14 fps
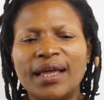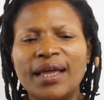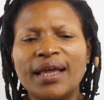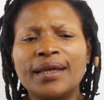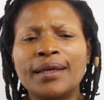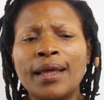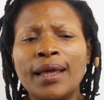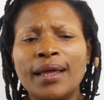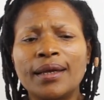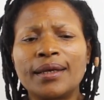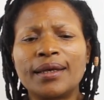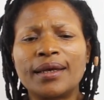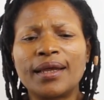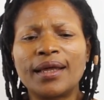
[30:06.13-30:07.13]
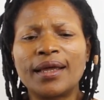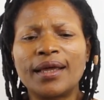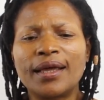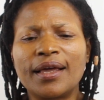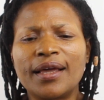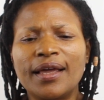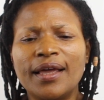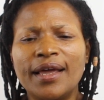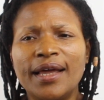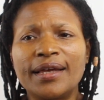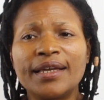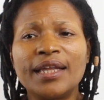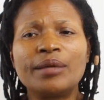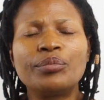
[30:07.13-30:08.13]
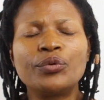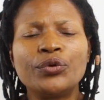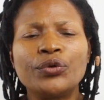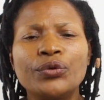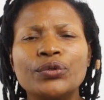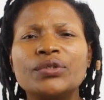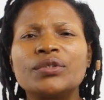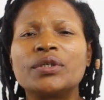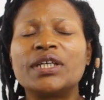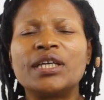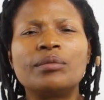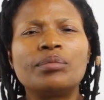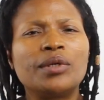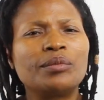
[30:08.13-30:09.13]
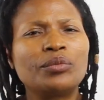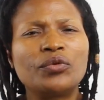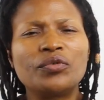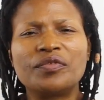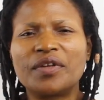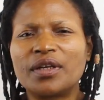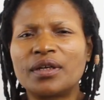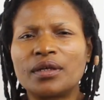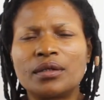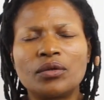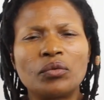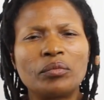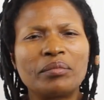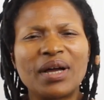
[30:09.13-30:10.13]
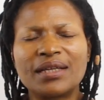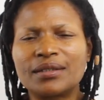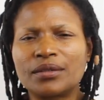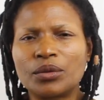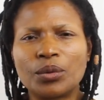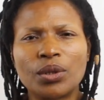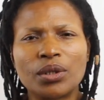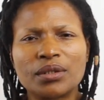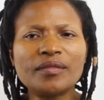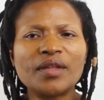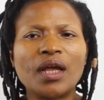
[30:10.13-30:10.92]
and enable you to keep it moving no matter what.